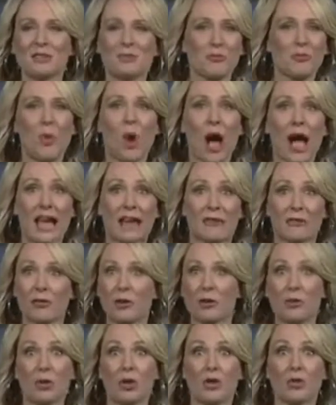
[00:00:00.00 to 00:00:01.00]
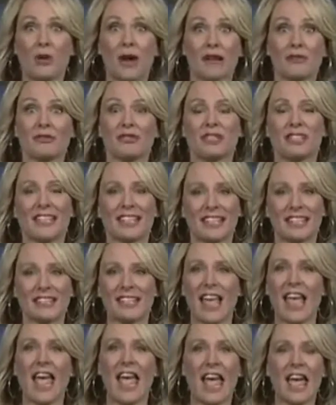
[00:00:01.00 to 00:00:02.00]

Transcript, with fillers: wife or whoever it is.